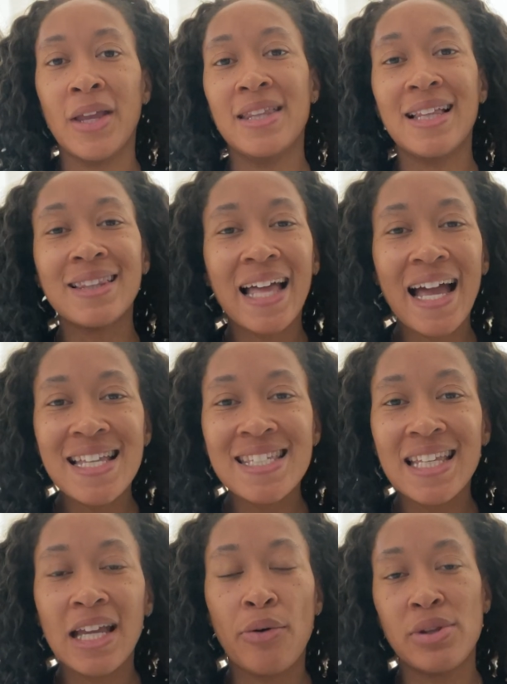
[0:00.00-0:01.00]
And the
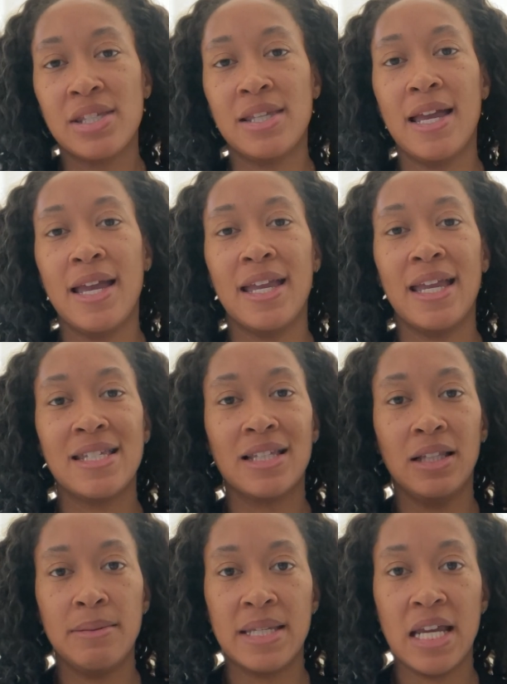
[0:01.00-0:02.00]
last thing I would say is a
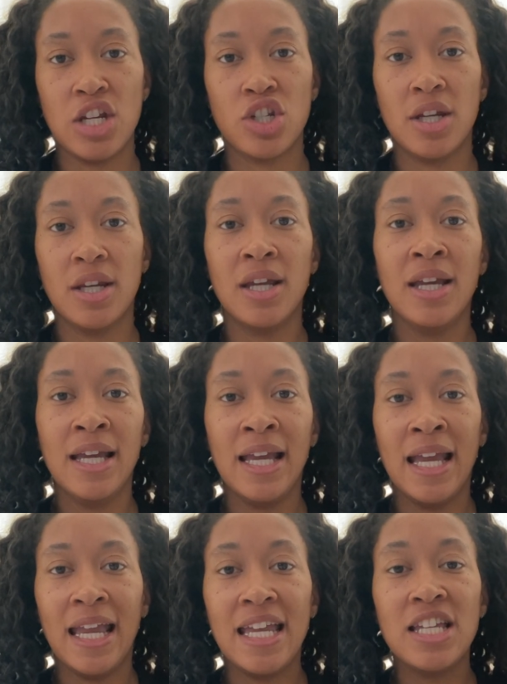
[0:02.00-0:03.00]
limitation
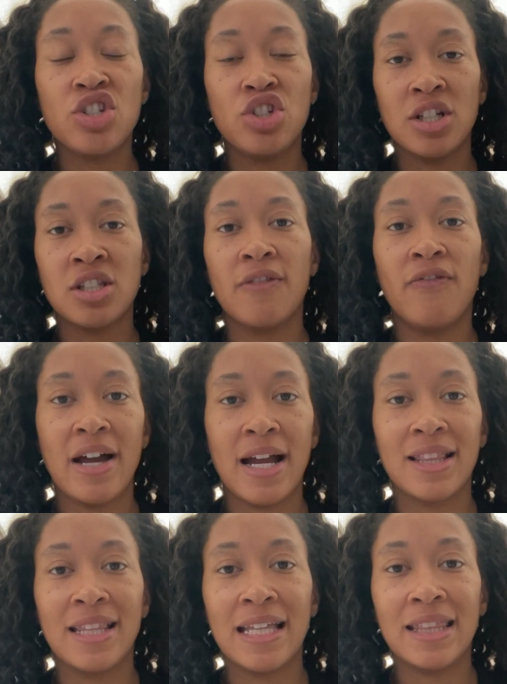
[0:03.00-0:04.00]
is just the
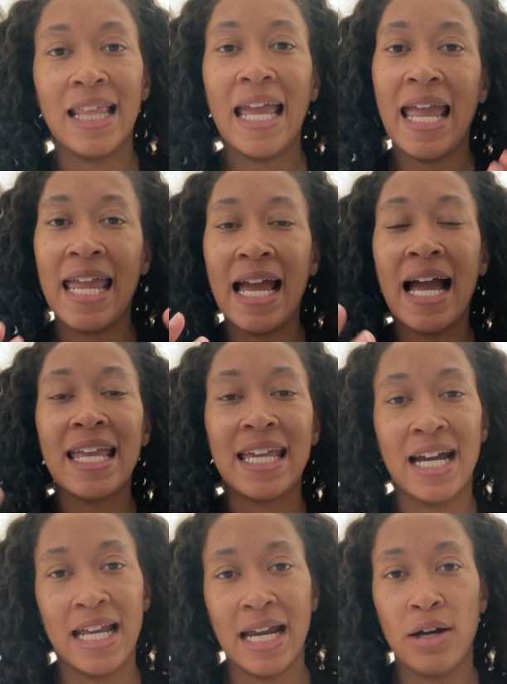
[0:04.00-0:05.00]
fact that the AI
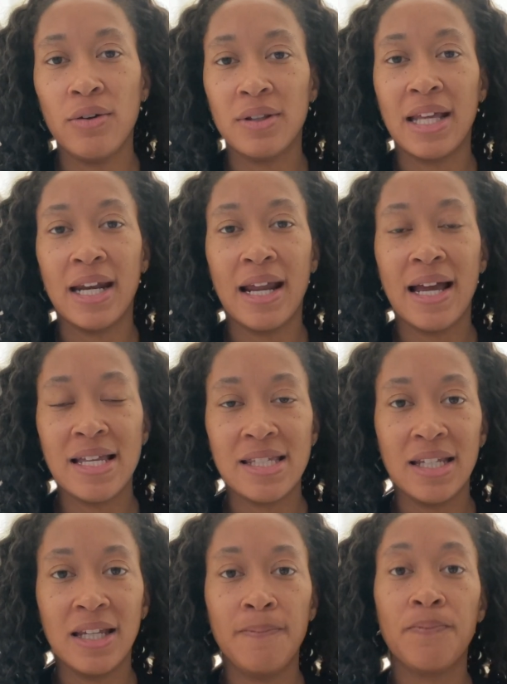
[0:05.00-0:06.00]
cutout that it has
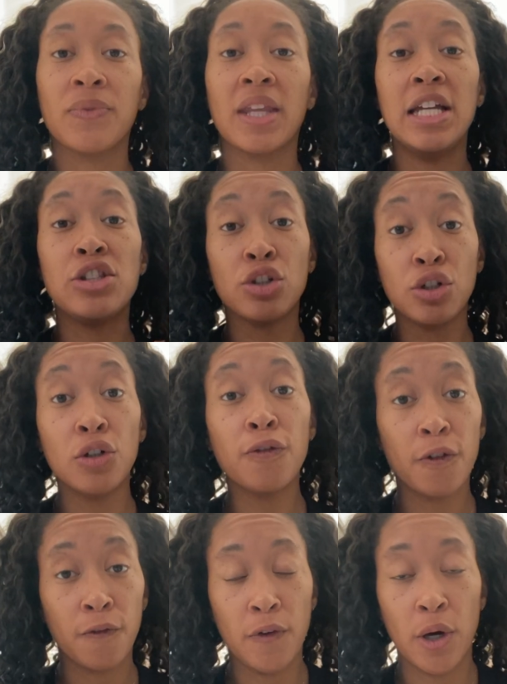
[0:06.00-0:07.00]
in it, it's good
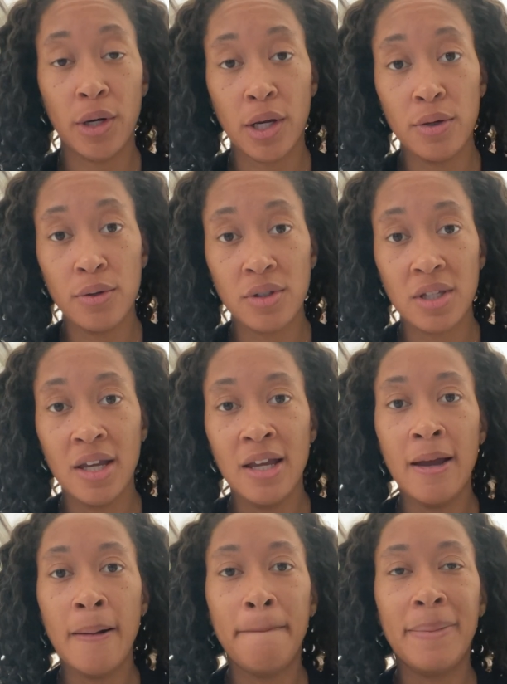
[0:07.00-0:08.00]
for photos,
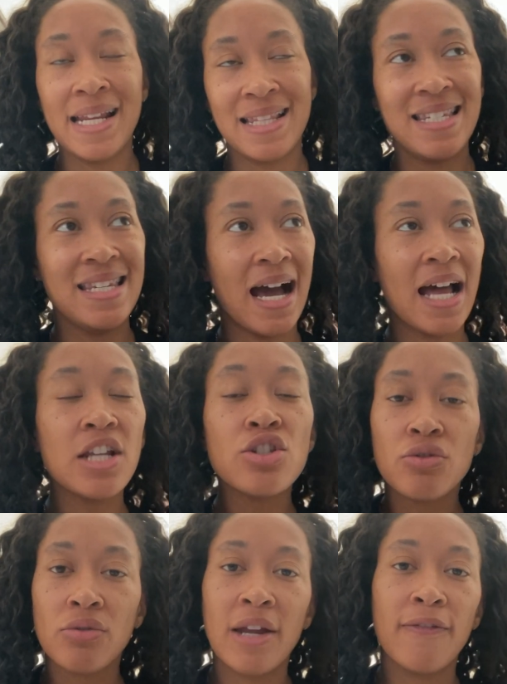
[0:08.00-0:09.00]
but it's not as
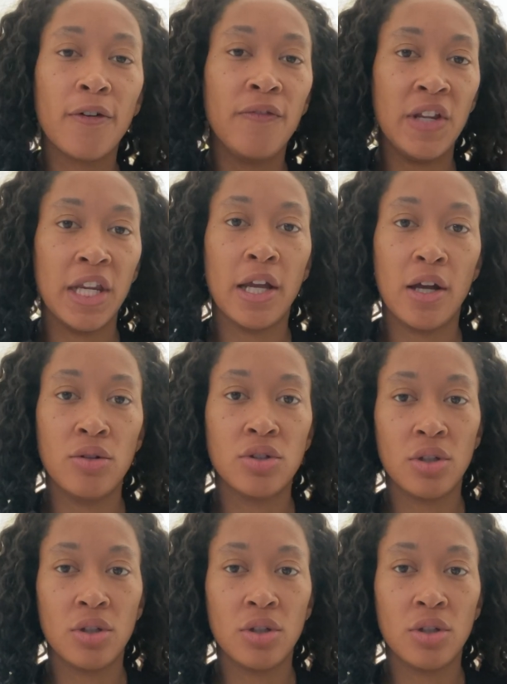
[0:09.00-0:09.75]
great for video.